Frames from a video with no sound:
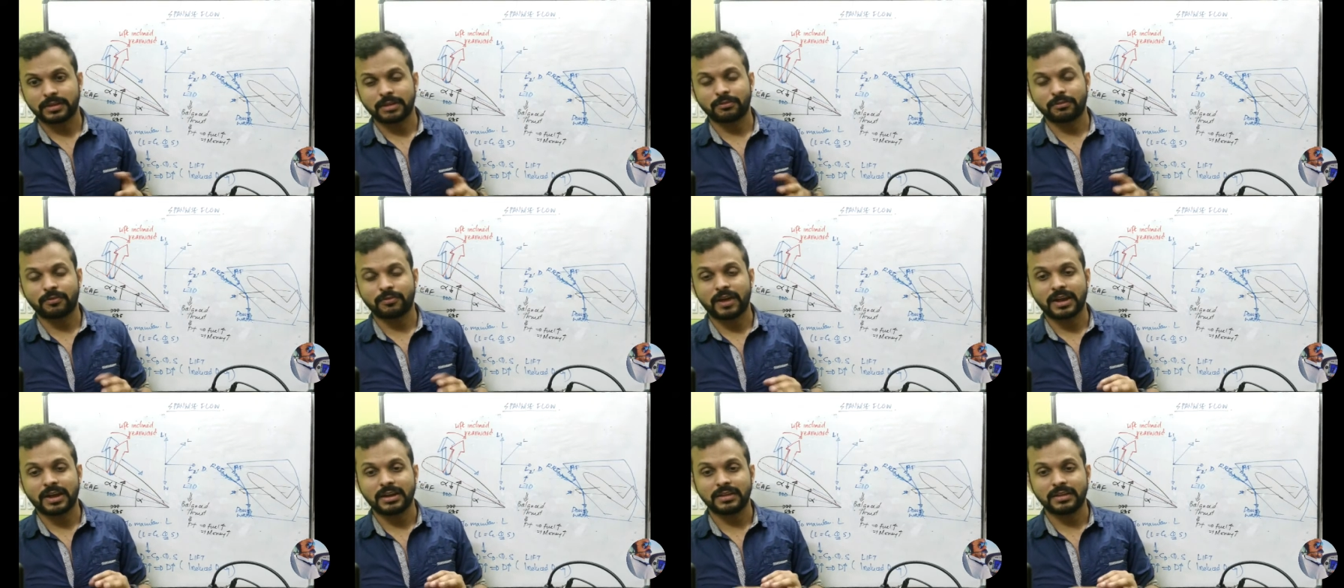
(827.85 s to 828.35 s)
and
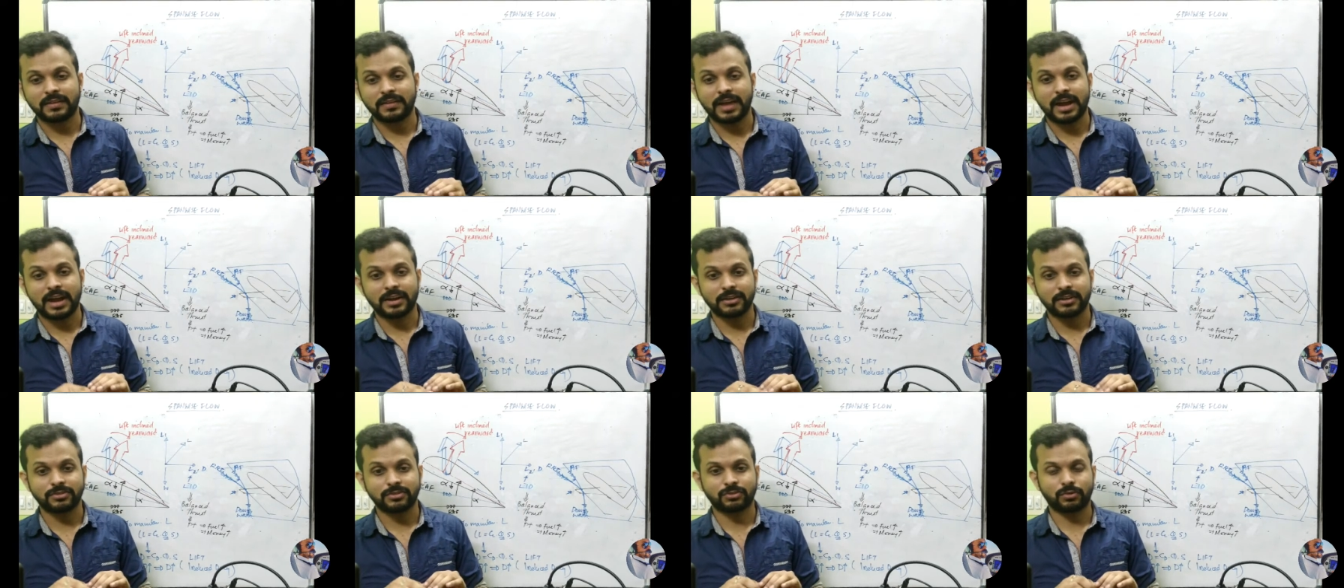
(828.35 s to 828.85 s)
finally they
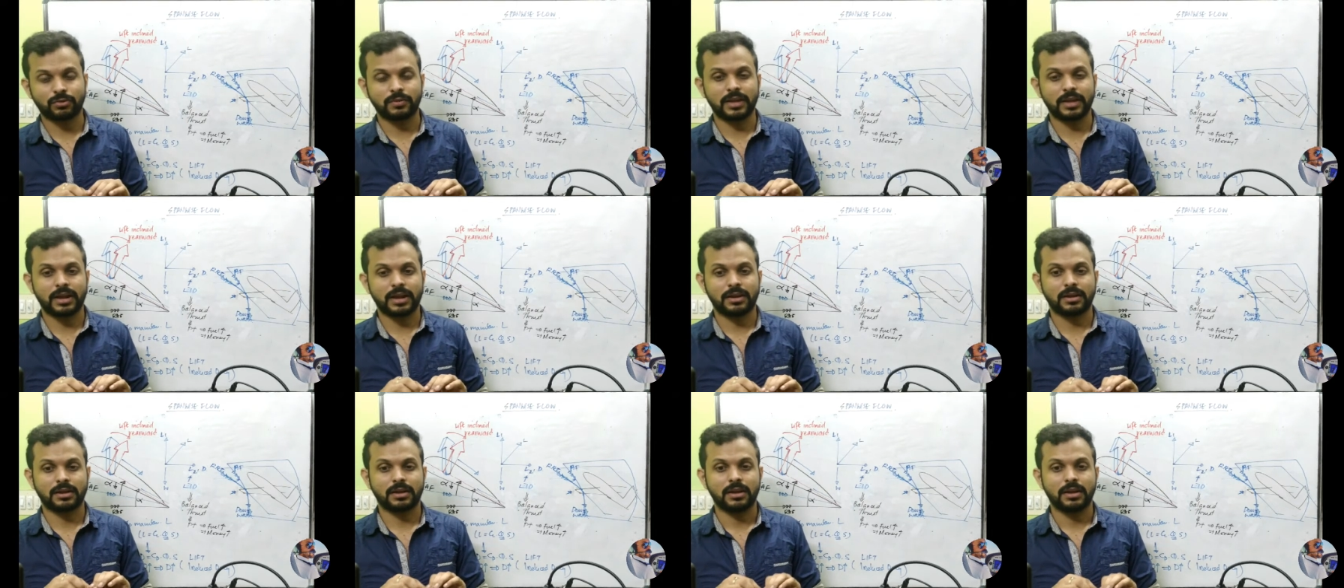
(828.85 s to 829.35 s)
understood
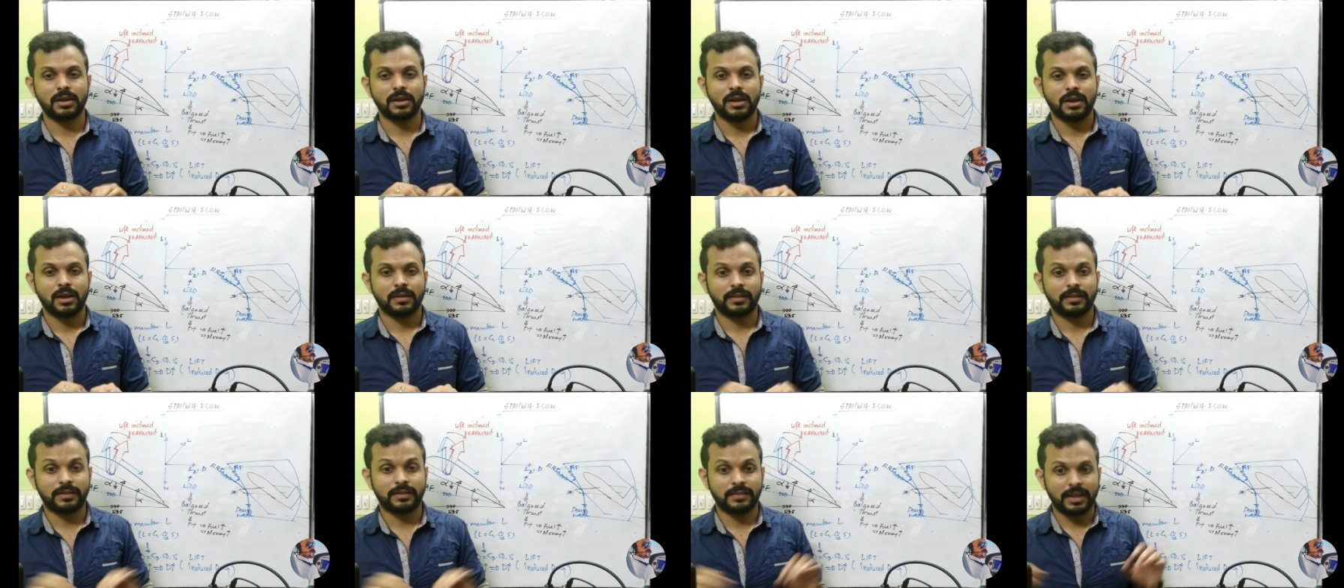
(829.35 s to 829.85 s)
that
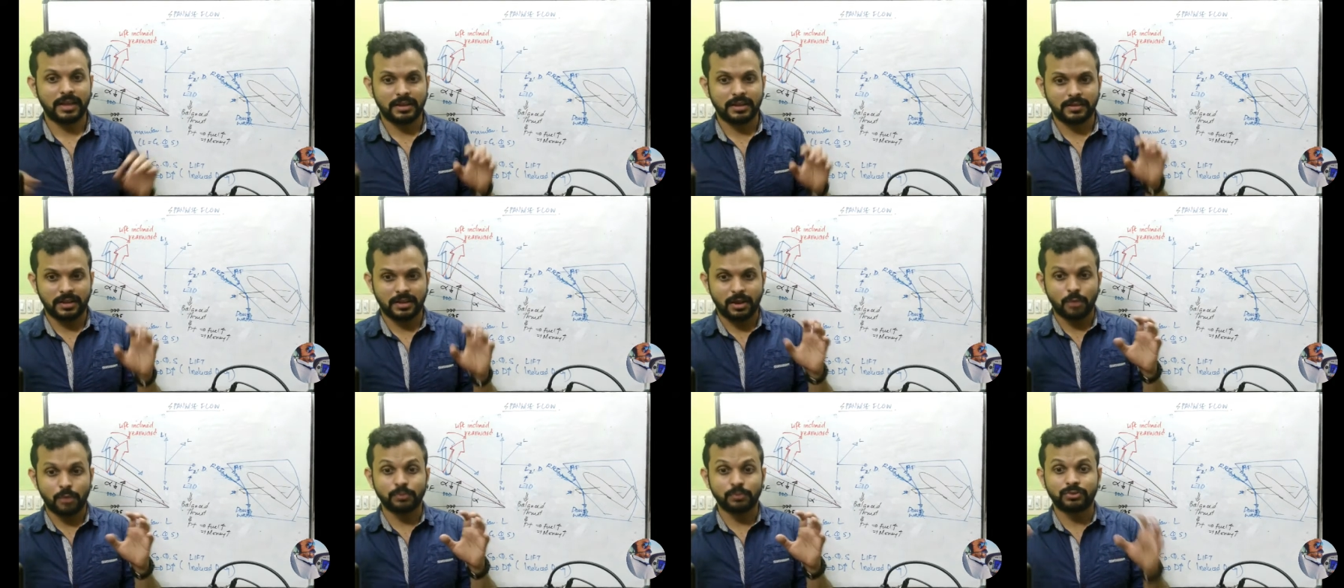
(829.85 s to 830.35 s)

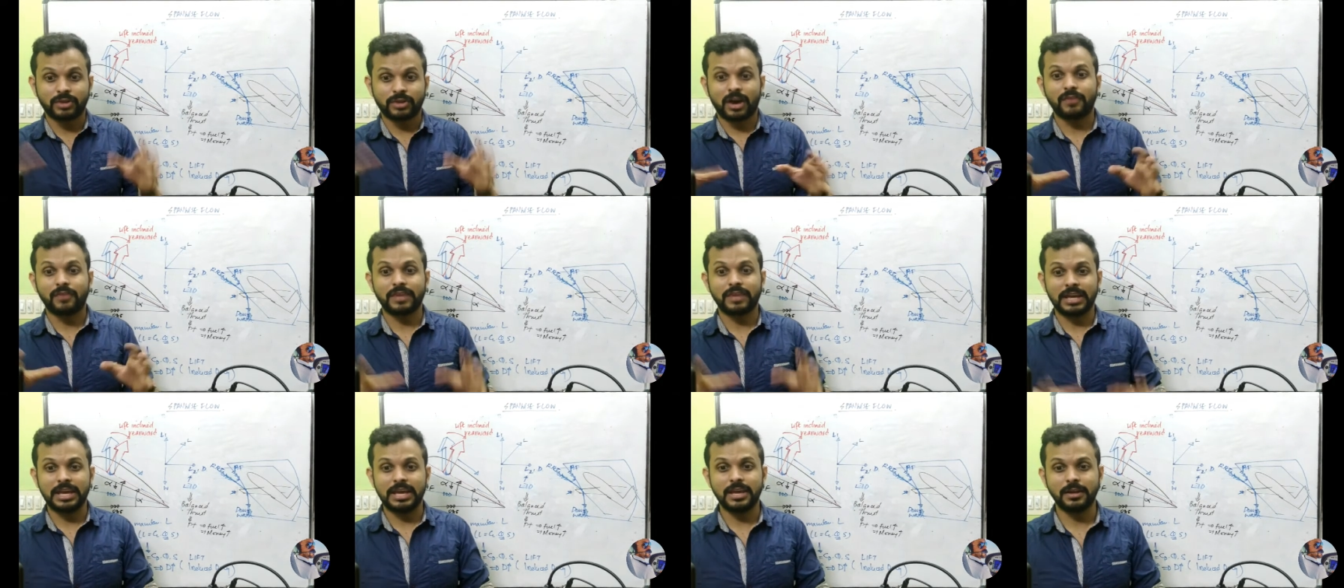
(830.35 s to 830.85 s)
they
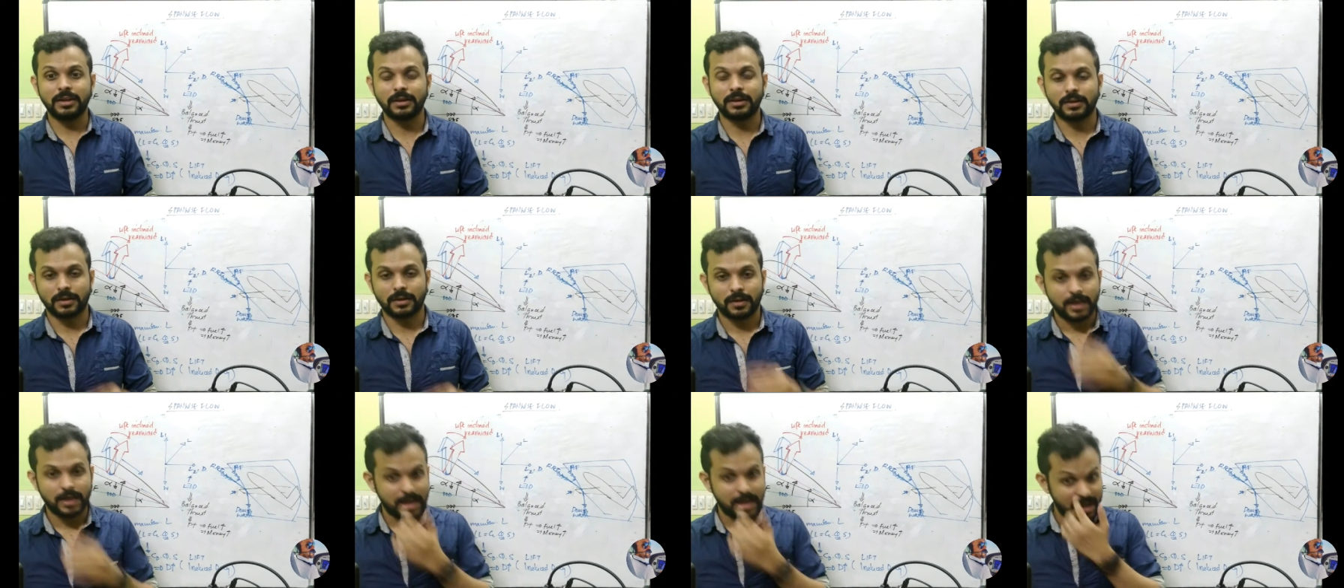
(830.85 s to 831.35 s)
observed
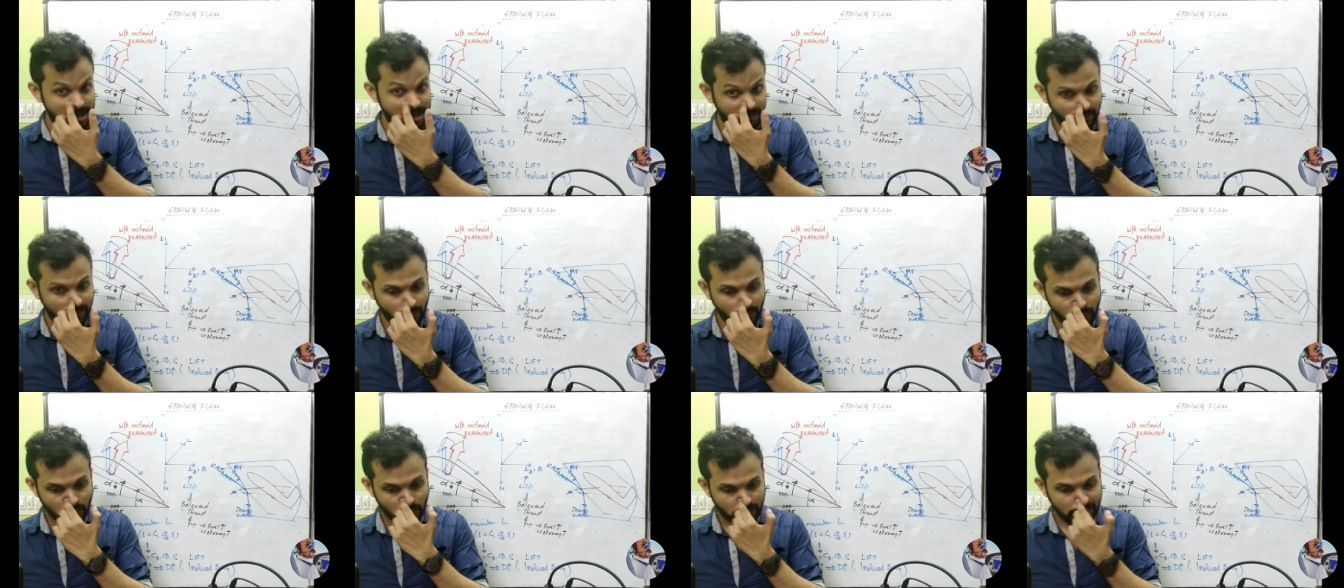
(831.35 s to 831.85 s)
eagle. And
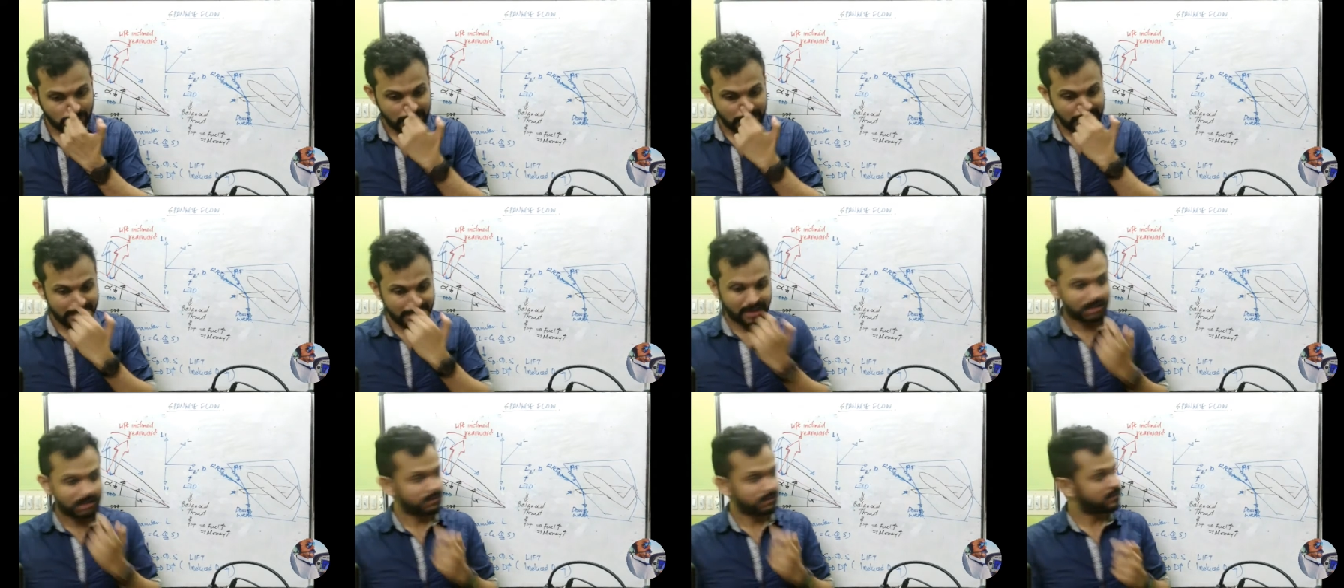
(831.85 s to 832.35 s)
if you look
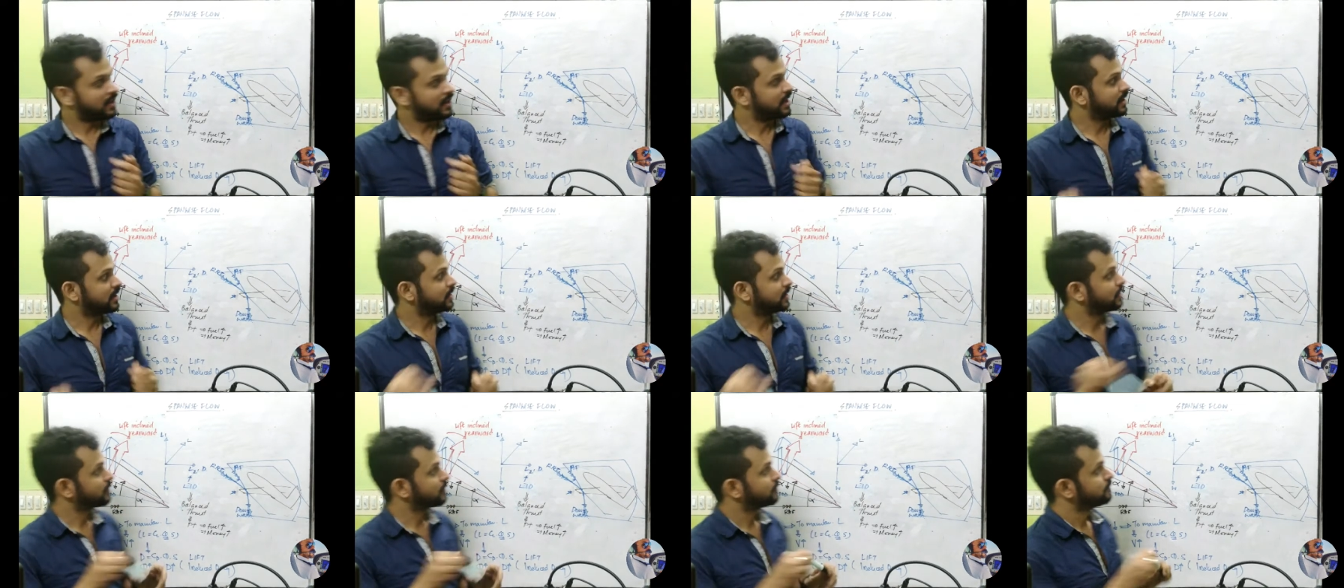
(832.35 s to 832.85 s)
eagle
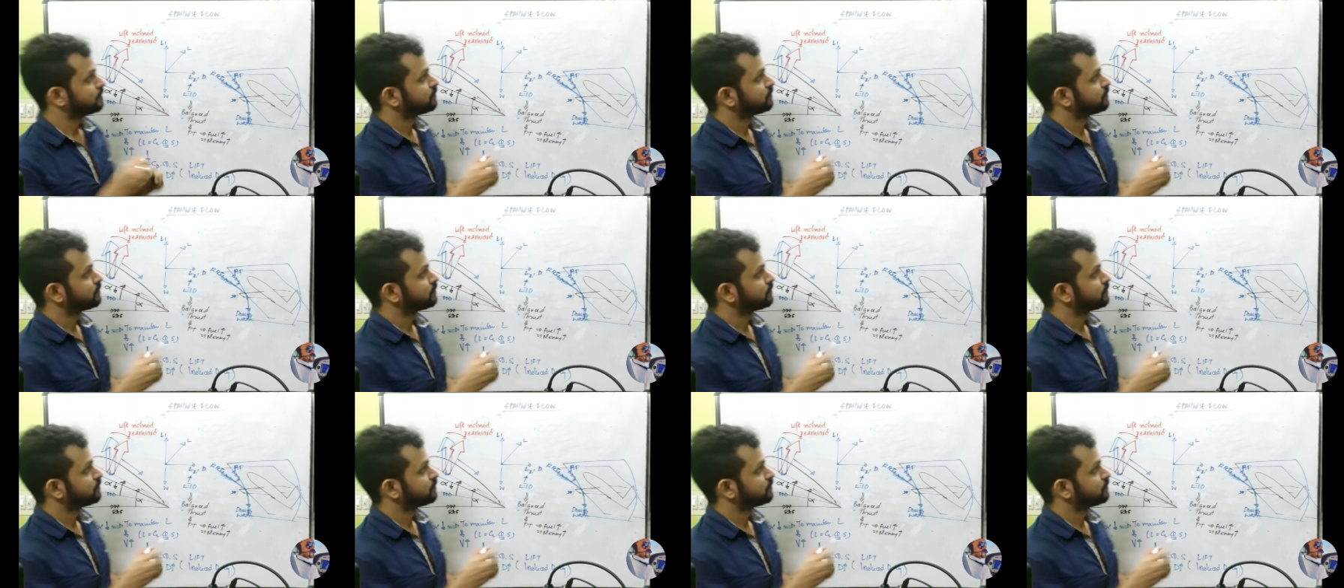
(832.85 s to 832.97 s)
flying,